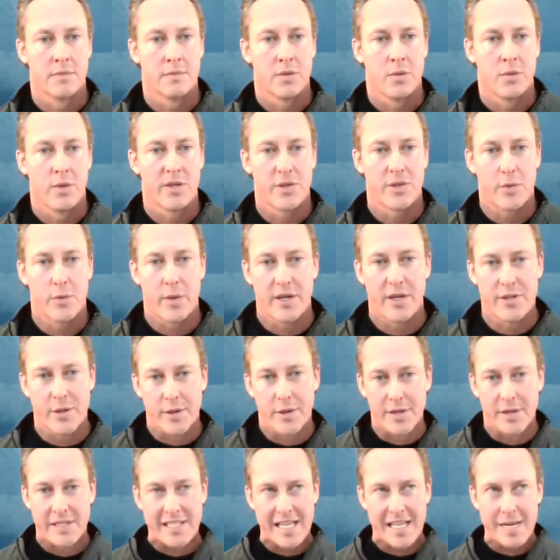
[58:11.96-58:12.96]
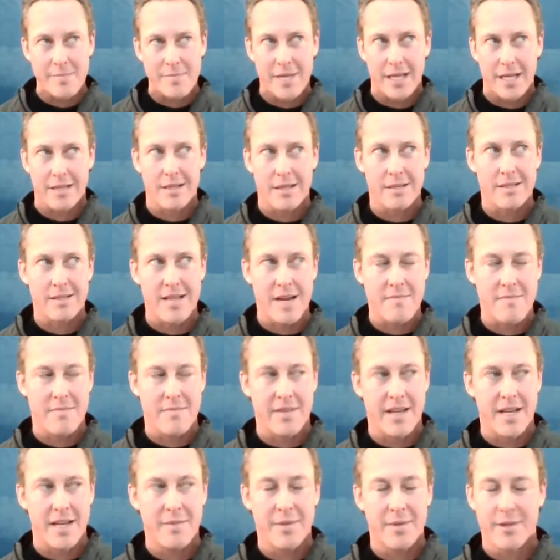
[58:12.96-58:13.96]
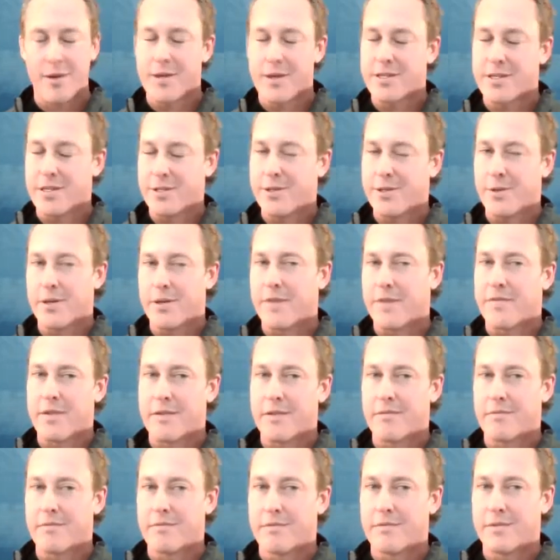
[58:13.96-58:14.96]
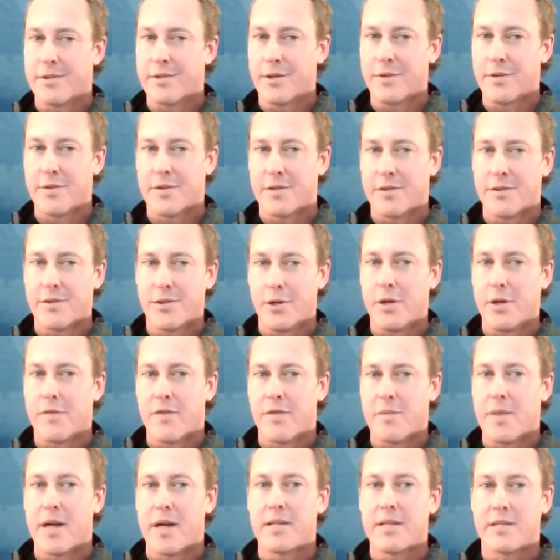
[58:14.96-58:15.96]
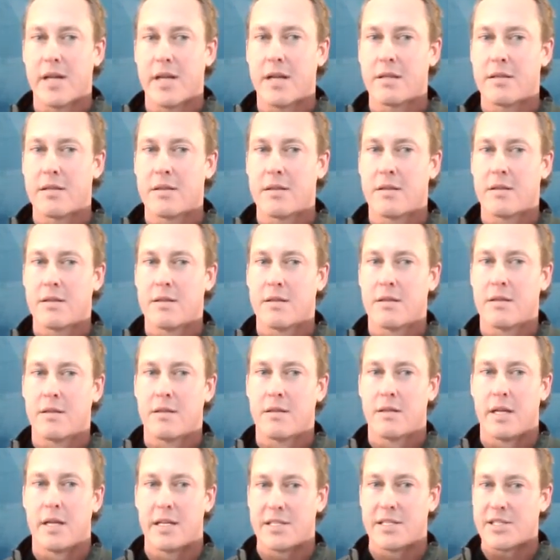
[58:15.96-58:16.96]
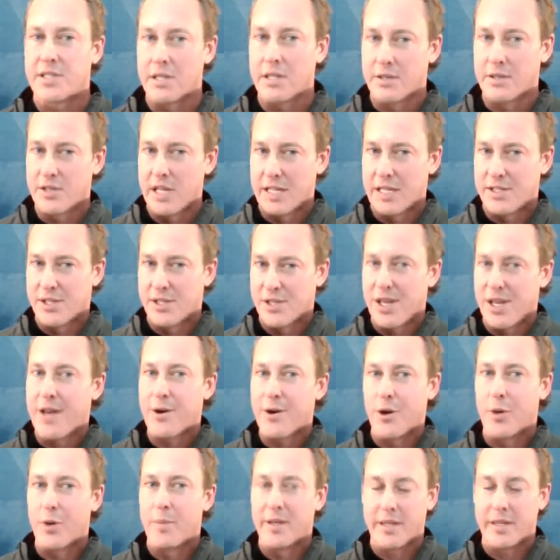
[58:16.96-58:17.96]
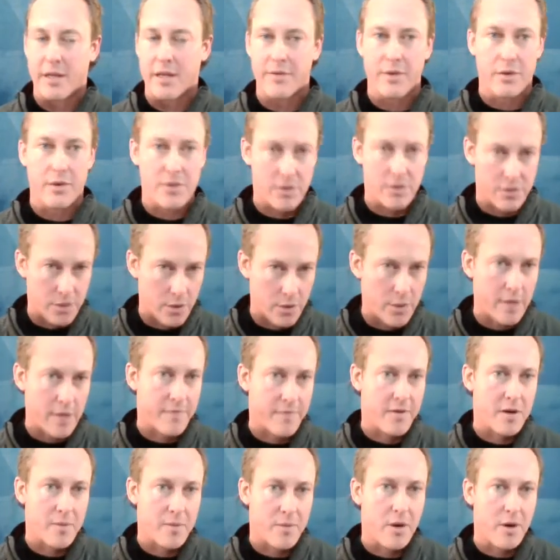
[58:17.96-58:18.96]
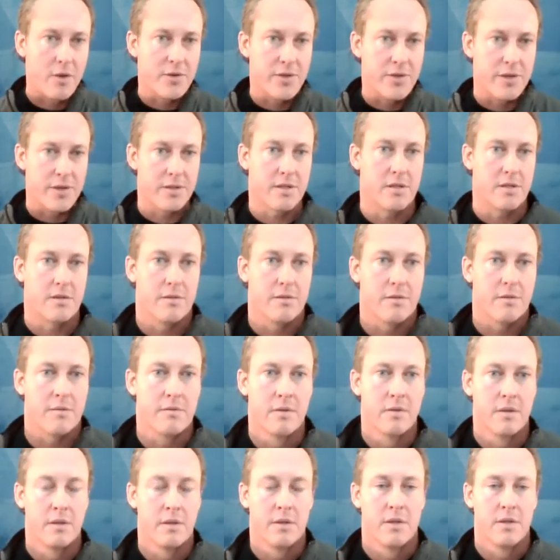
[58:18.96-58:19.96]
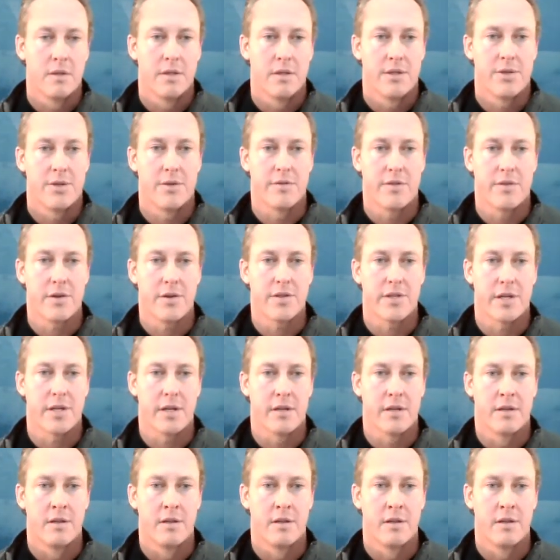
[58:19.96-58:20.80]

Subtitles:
which seem like the same thing, but they're actually two different mindsets. It's subtle, but those are two different approaches to adversity.